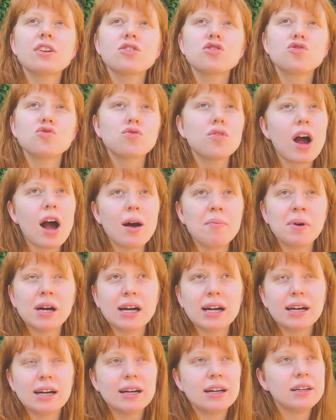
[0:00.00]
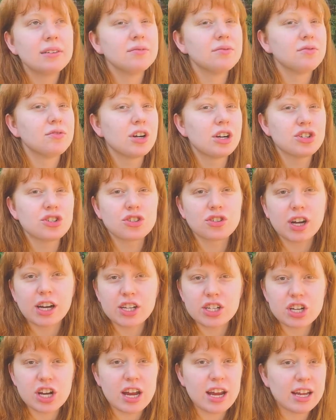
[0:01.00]
drama,
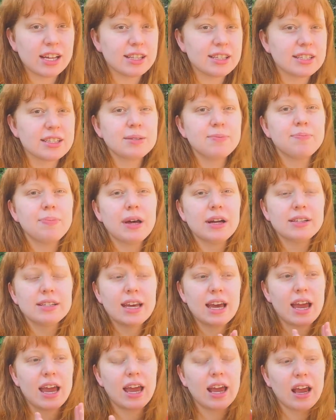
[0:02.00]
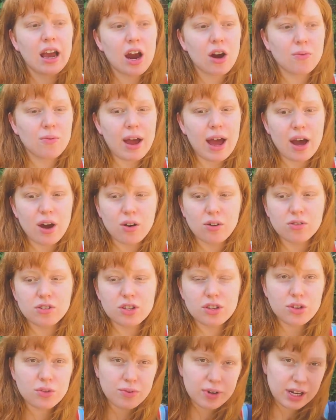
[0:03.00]
frustrations building around
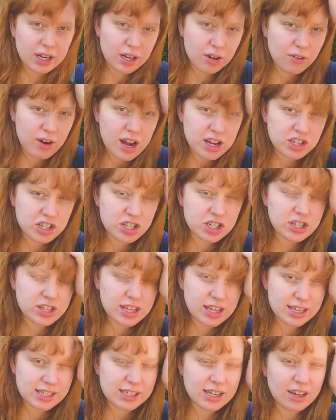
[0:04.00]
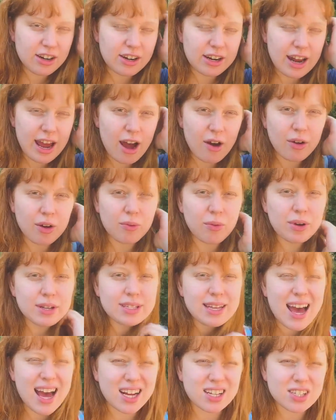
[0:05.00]
the reading rush this year and how it was
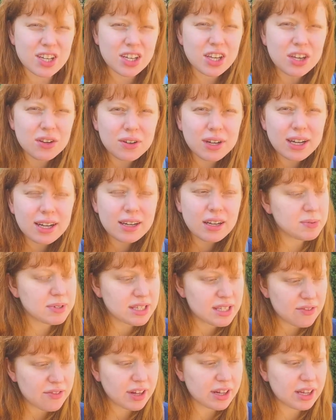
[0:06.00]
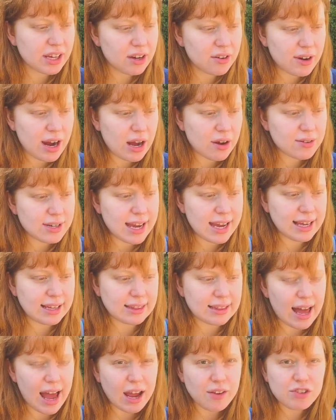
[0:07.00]
executed, specifically around a
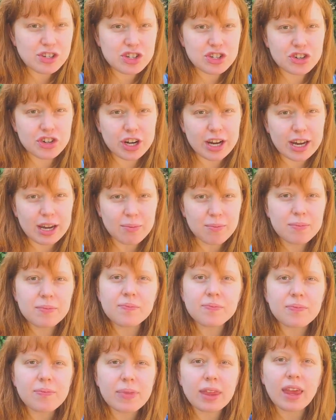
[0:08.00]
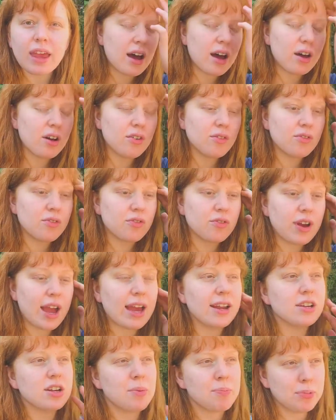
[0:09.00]
live stream
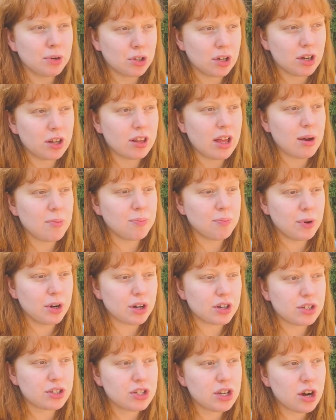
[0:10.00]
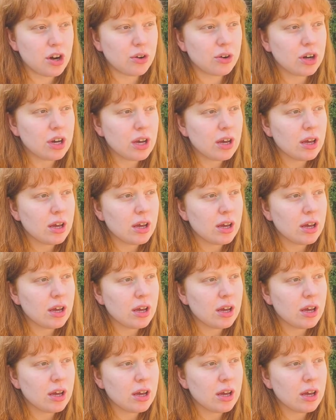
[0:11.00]
and a book club book. So